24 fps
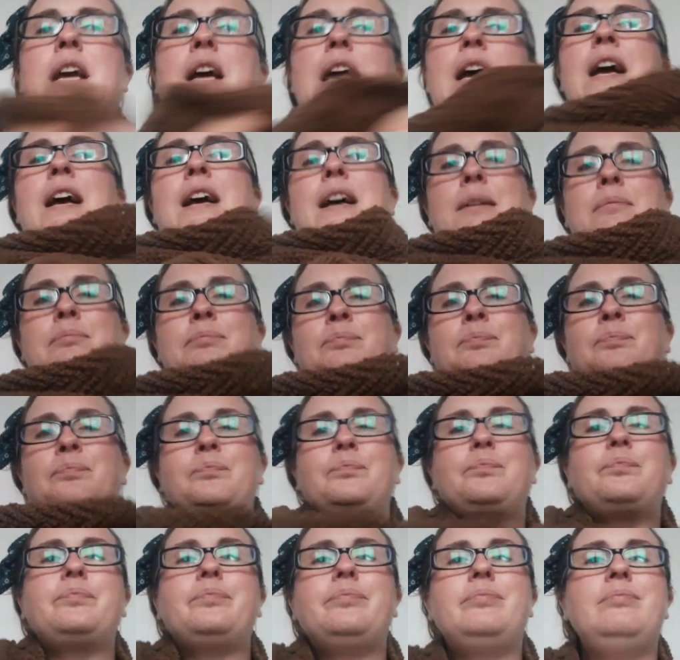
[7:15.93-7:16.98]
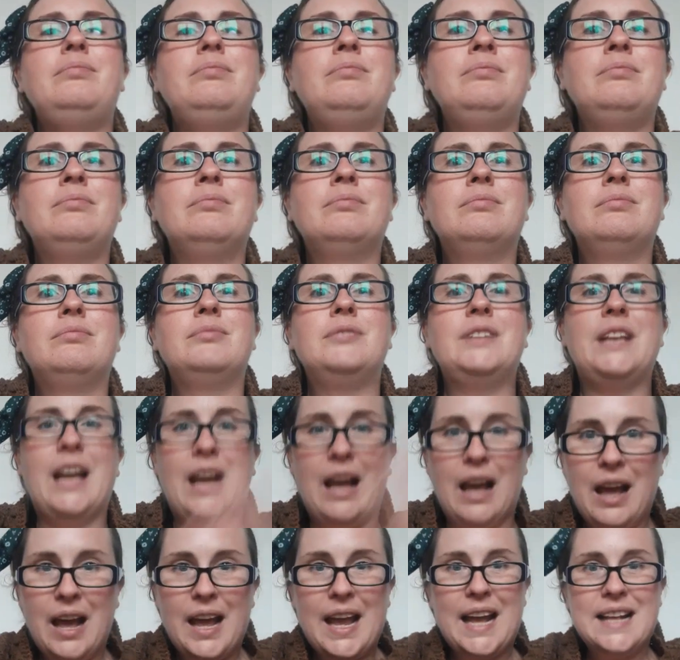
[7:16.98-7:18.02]
I
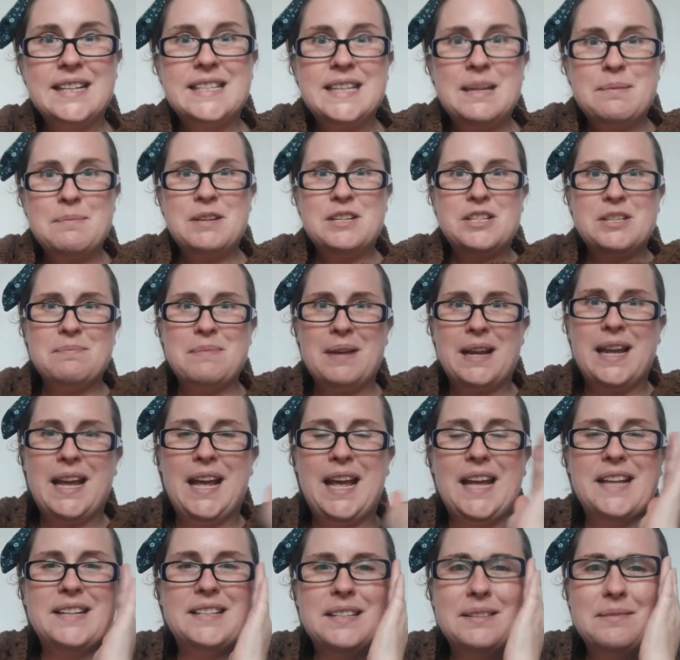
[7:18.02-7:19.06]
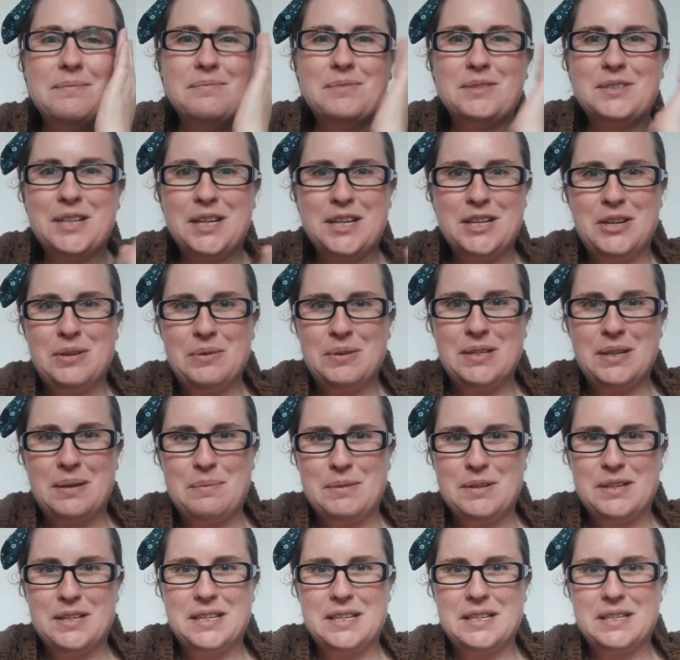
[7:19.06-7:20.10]
had an image in my head, what I knew what I
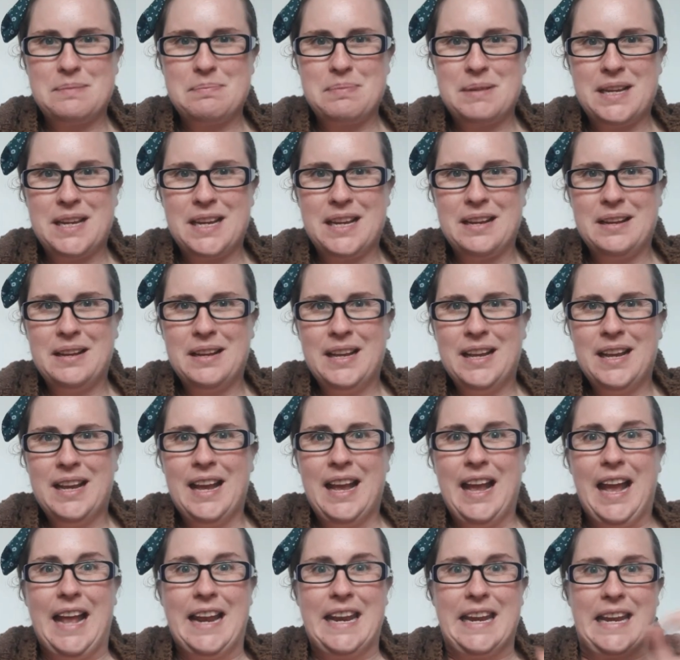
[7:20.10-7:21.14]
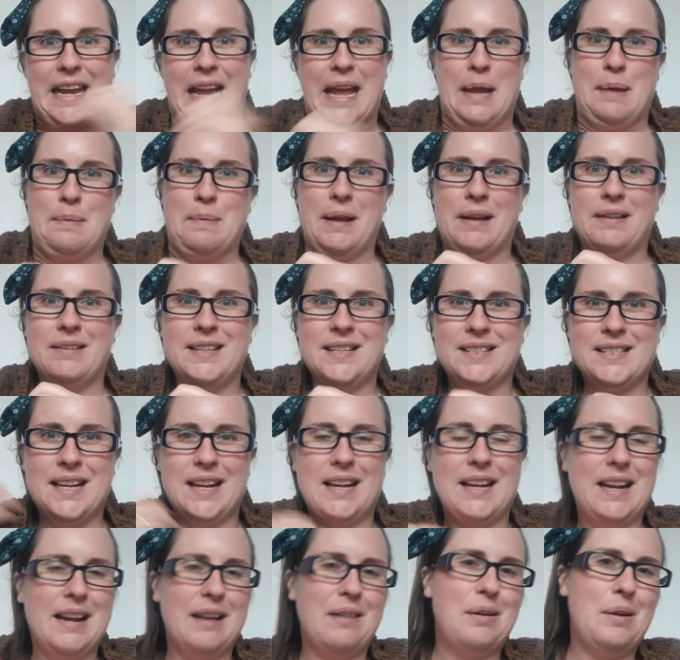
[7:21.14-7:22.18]
wanted it to be, and it came out
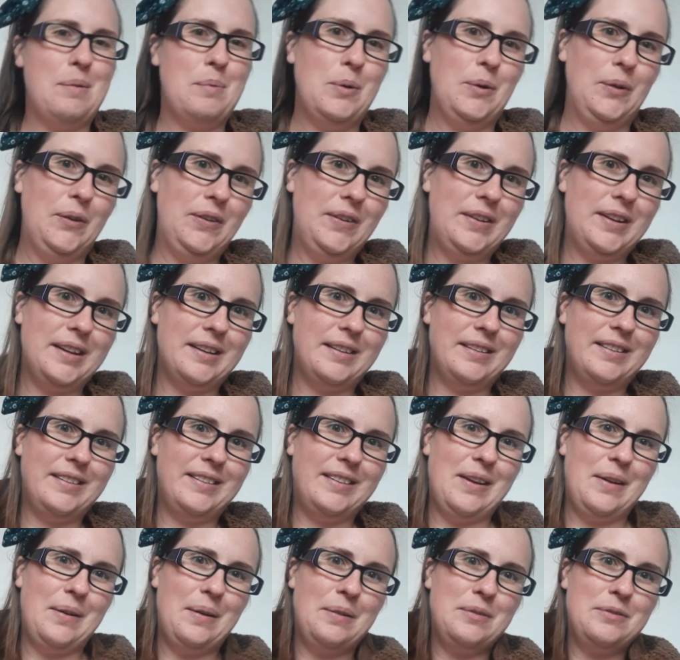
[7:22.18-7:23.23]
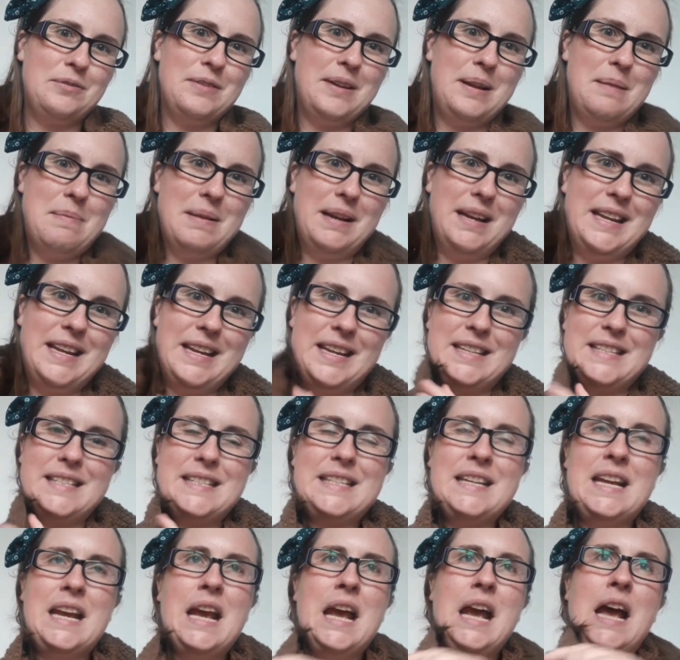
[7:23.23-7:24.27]
exactly how I wanted it, so I was really
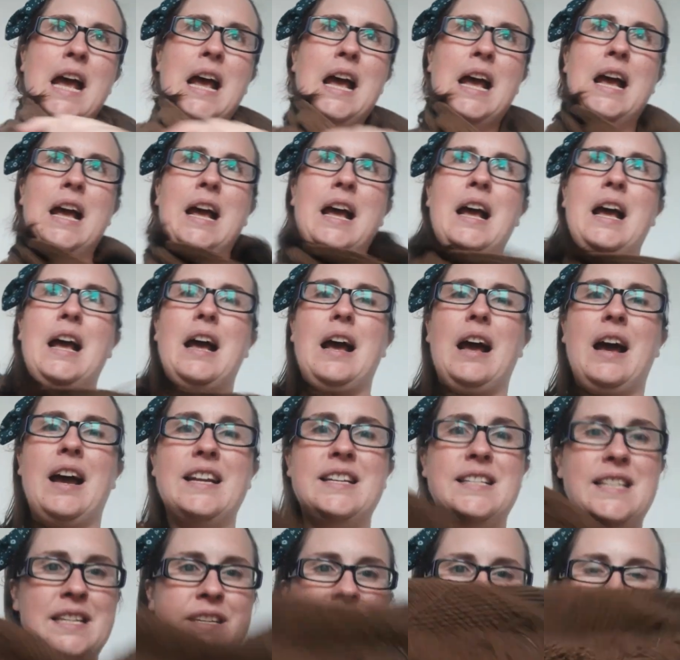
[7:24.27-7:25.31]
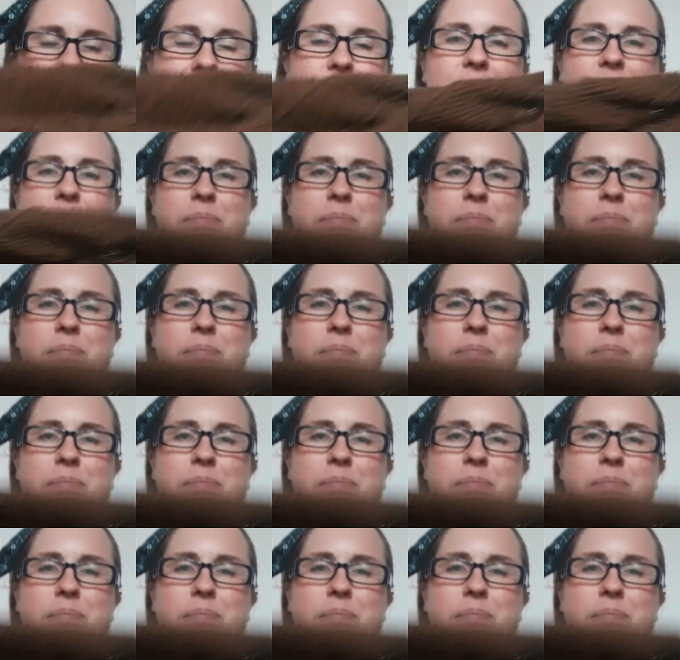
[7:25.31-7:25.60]
pleased. I didn't follow a